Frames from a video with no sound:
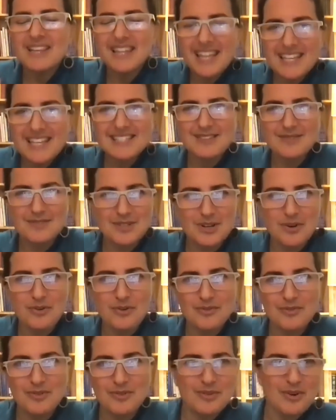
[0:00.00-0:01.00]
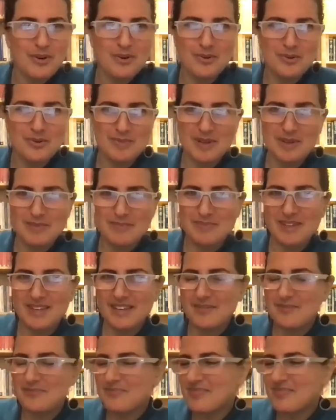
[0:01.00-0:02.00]
place of tohu vavohu might
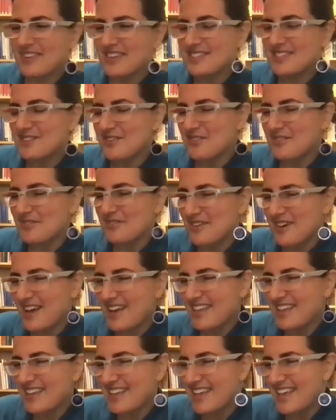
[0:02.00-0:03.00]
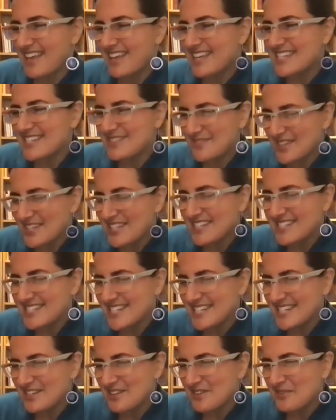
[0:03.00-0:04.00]
be. So we
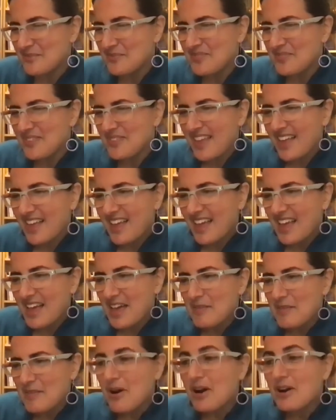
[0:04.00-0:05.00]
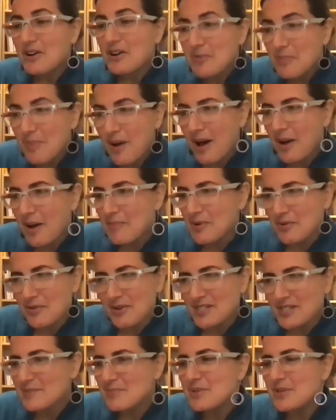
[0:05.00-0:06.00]
continue. Parker
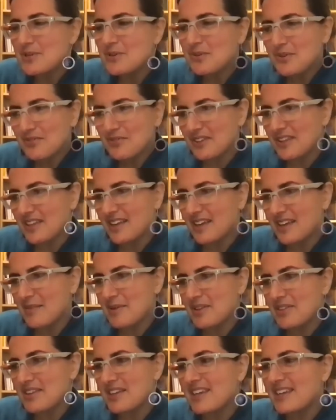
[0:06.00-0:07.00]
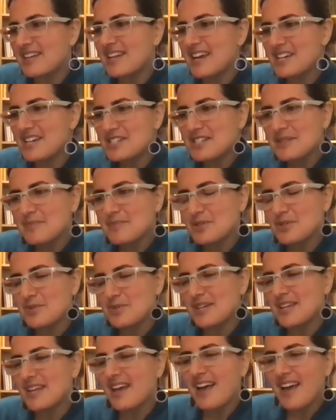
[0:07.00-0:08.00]
Palmer writes beautifully about the connection
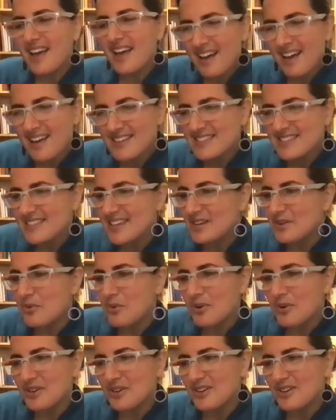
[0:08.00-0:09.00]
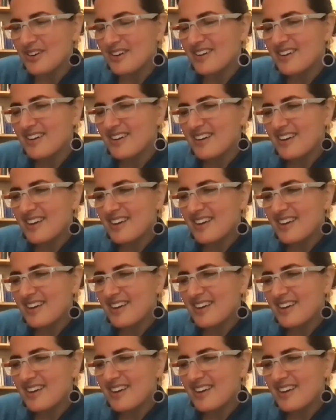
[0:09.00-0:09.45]
between chaos and order.